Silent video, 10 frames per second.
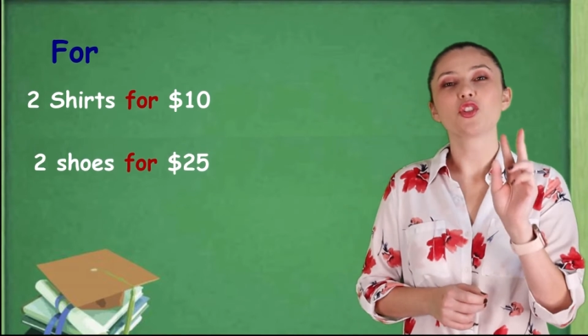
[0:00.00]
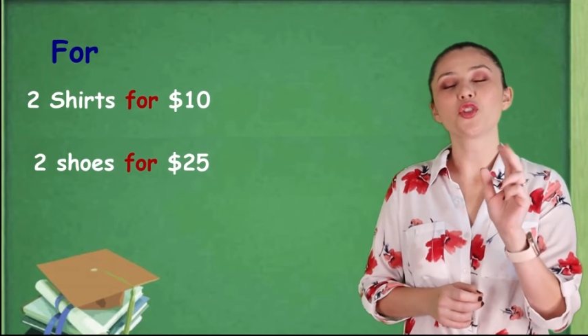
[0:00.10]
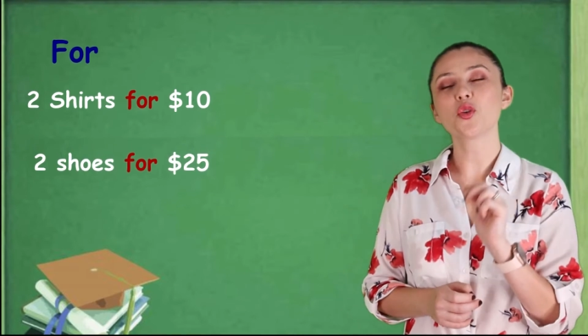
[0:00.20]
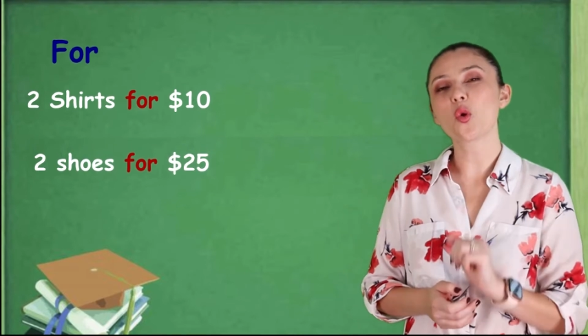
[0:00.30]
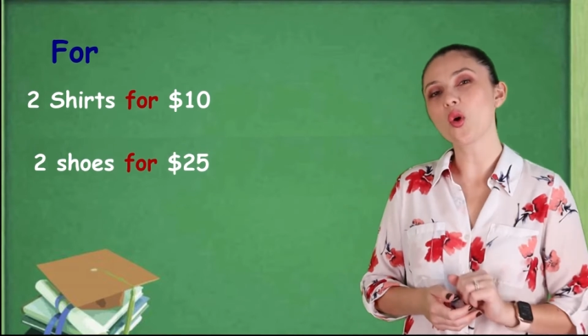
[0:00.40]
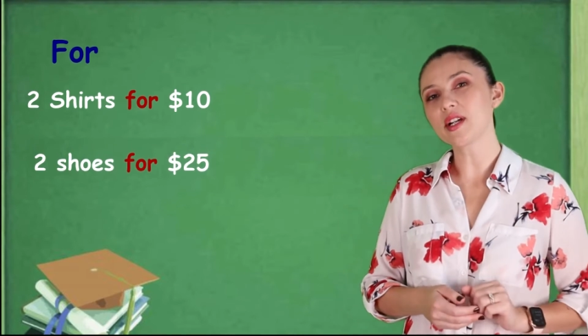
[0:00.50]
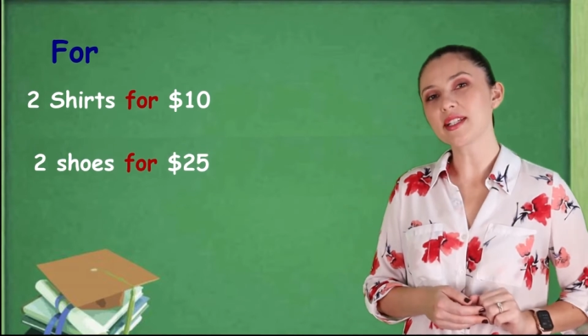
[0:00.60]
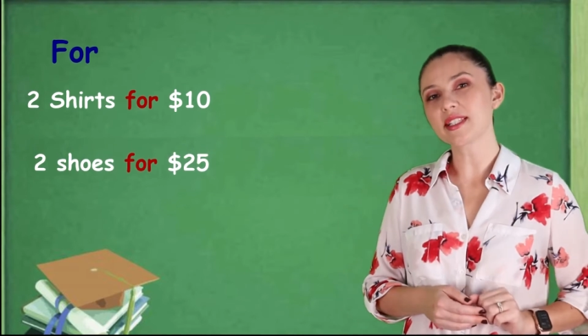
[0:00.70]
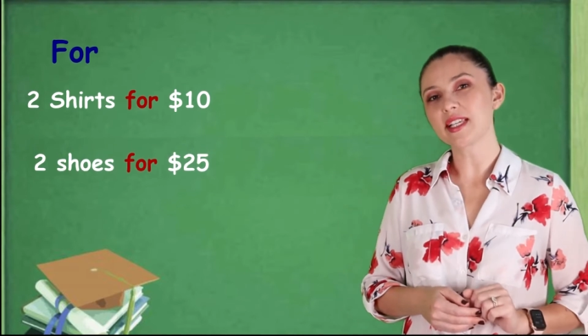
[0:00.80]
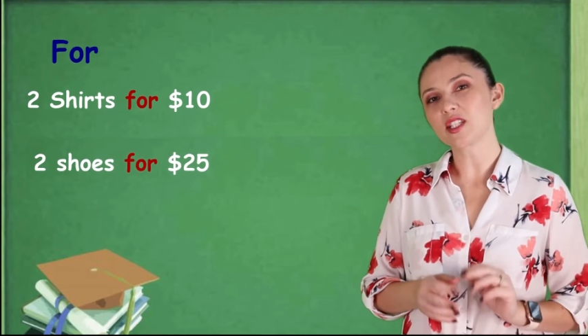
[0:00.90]
Two
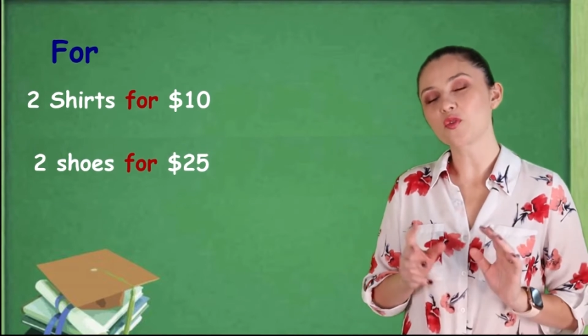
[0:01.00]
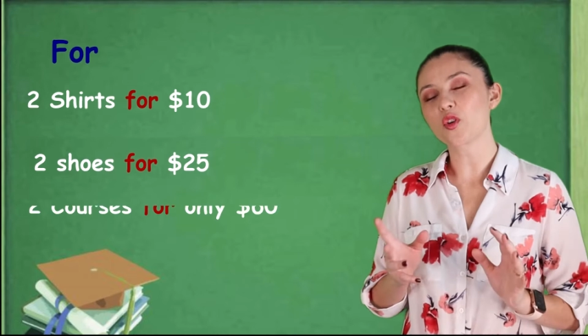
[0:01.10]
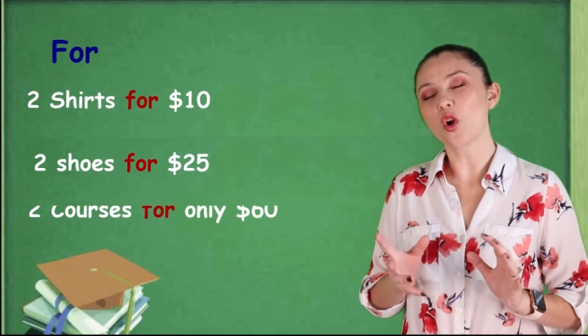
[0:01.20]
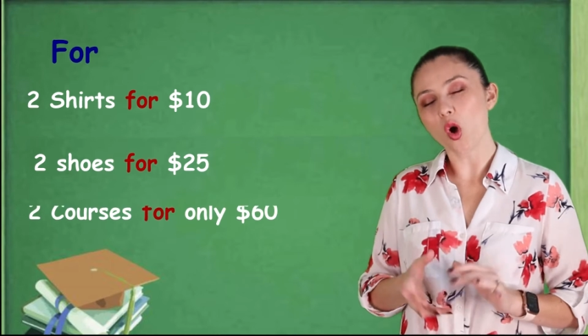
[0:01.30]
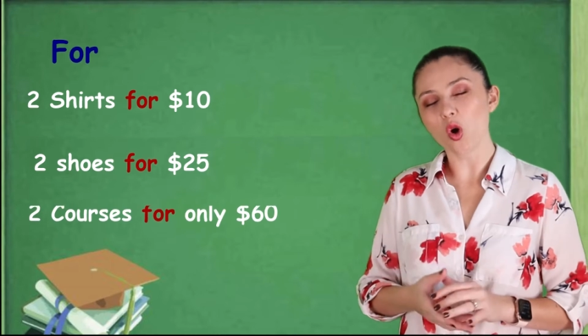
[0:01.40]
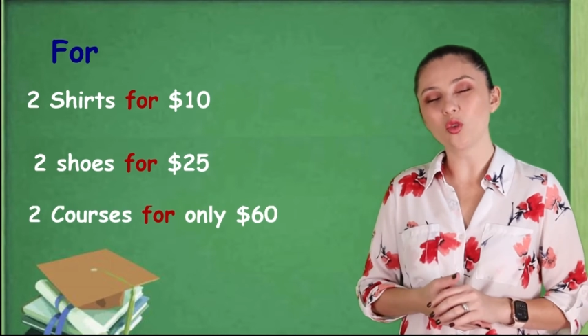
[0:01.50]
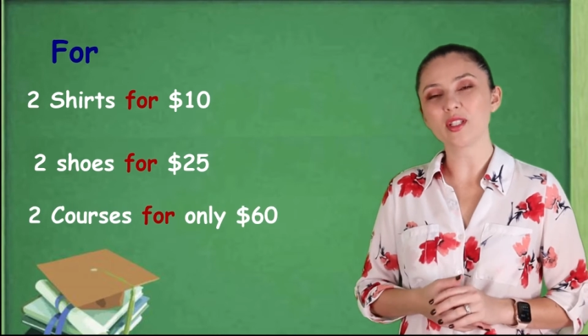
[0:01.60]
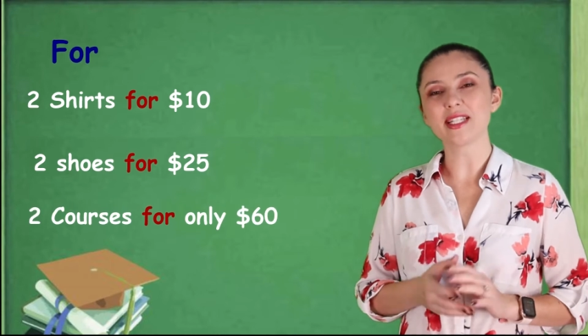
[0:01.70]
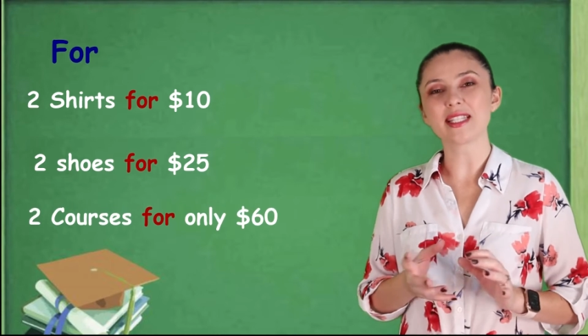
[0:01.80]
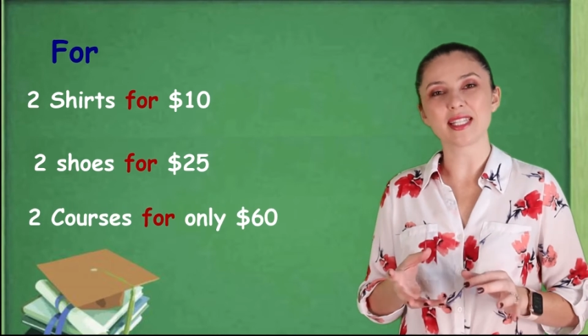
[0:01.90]
courses for
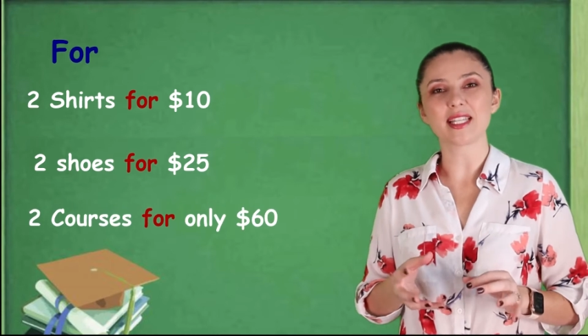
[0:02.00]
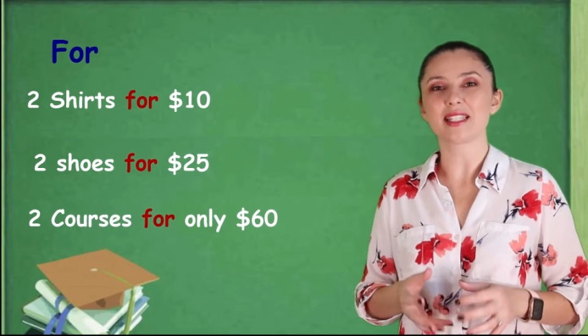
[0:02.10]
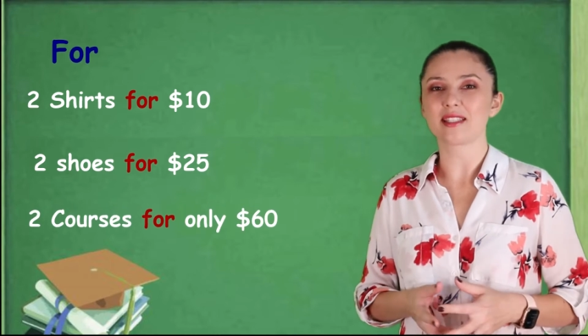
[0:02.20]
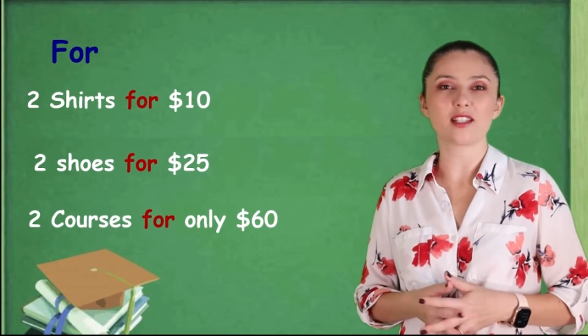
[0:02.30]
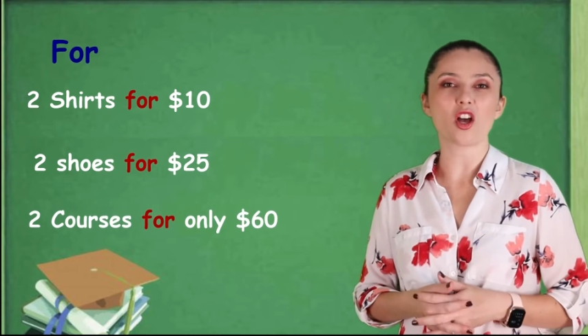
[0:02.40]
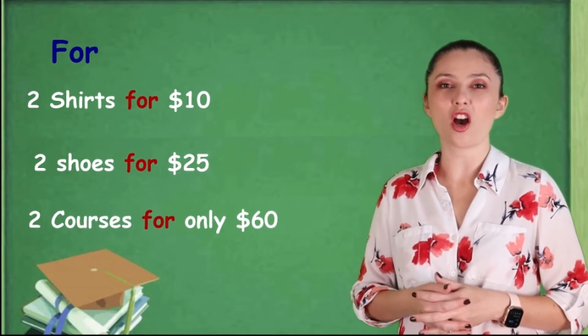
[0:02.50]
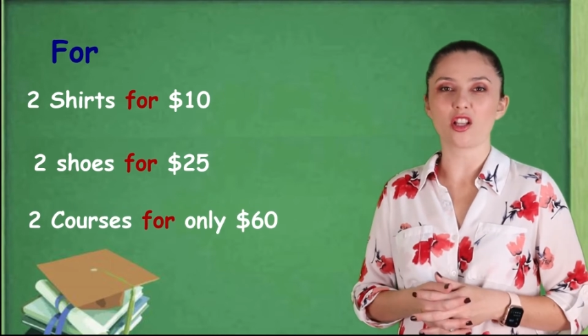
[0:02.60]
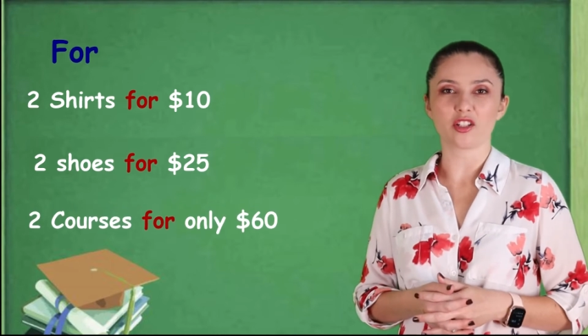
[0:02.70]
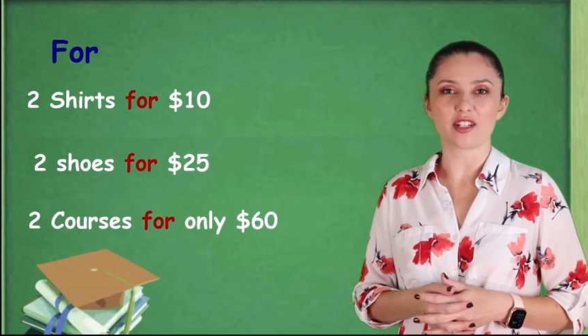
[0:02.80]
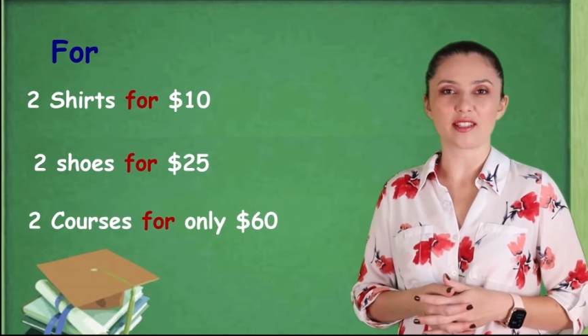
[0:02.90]
only sixty
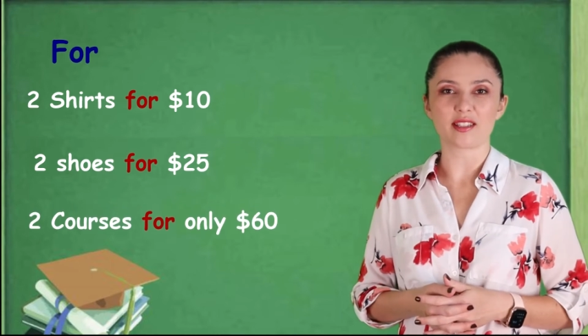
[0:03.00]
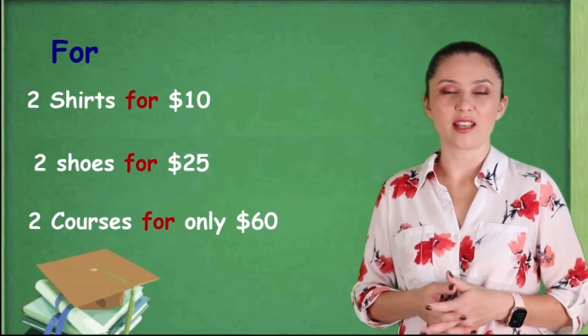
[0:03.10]
dollars.